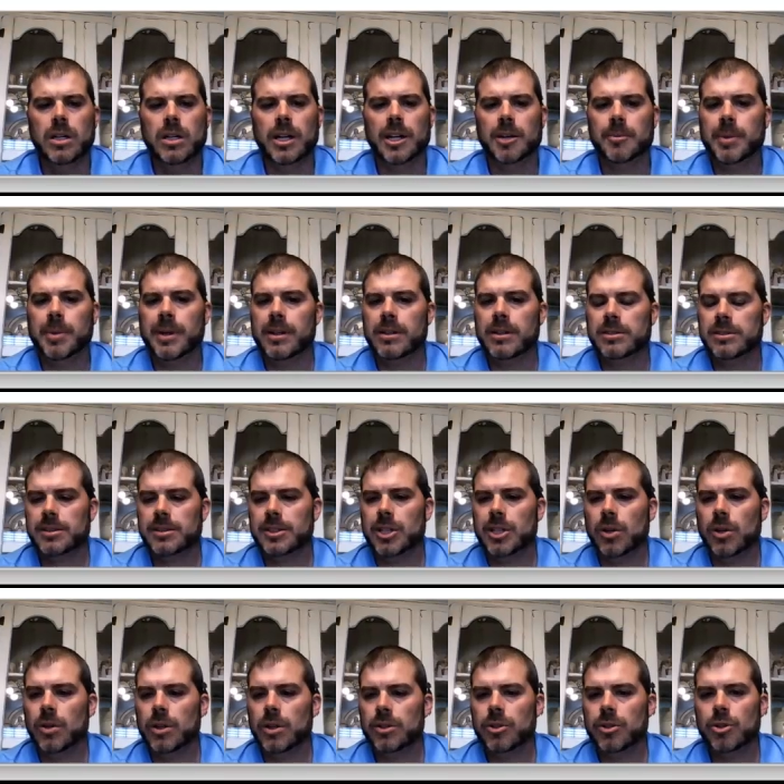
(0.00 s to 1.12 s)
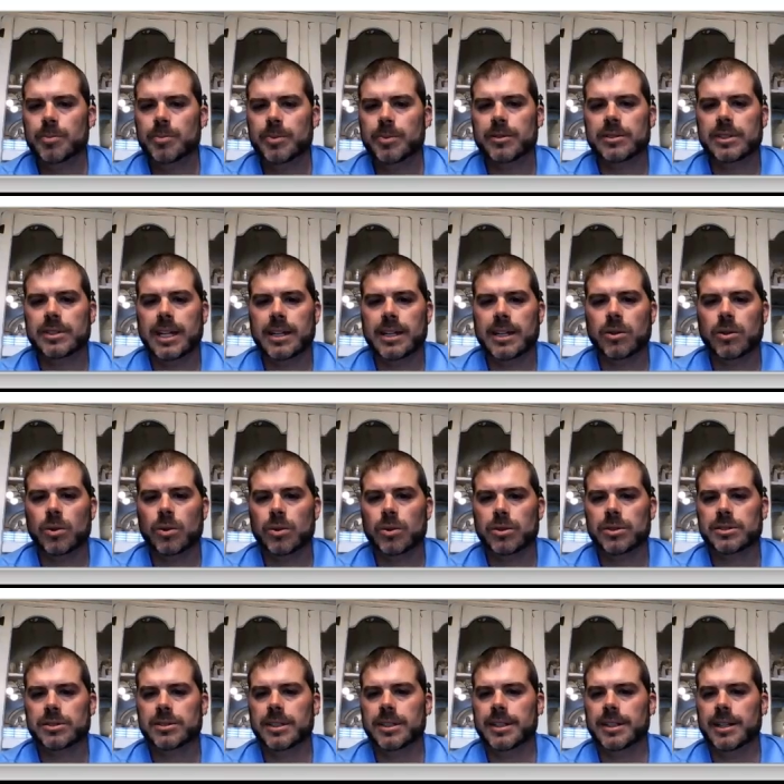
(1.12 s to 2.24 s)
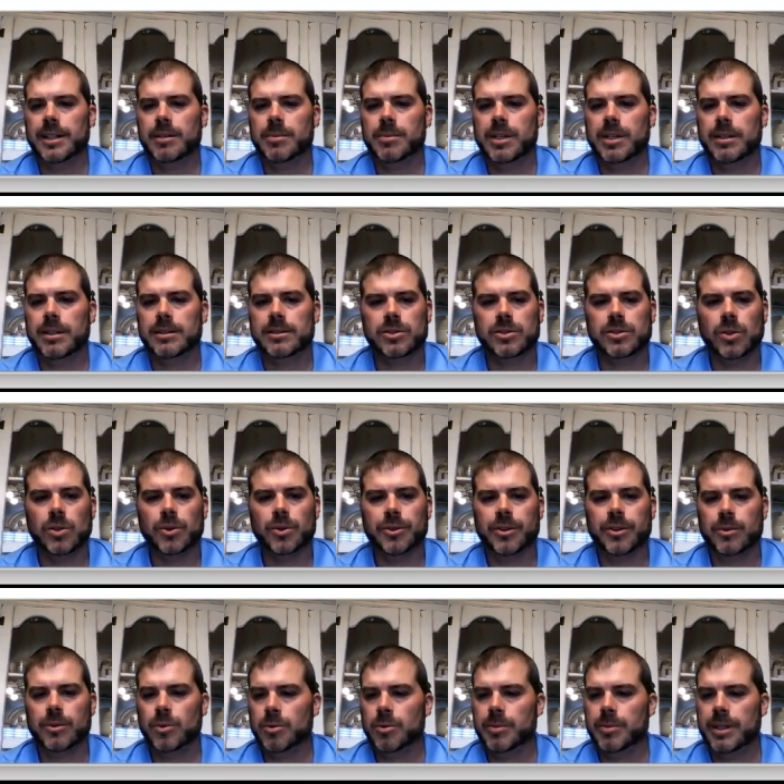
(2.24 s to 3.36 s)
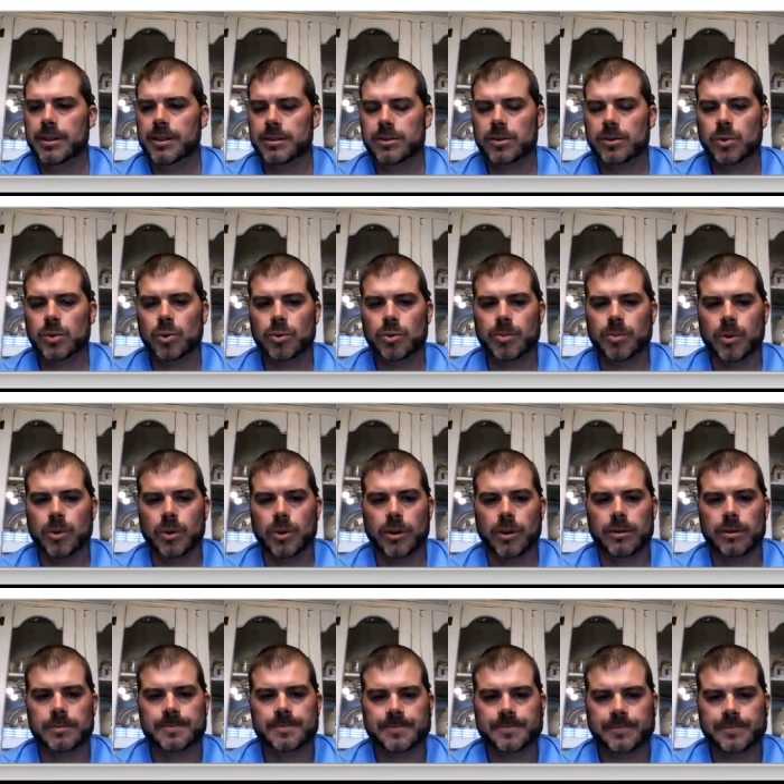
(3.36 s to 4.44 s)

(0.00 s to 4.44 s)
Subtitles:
It appears that the only group of stakeholders that need to be consulted would be the school board.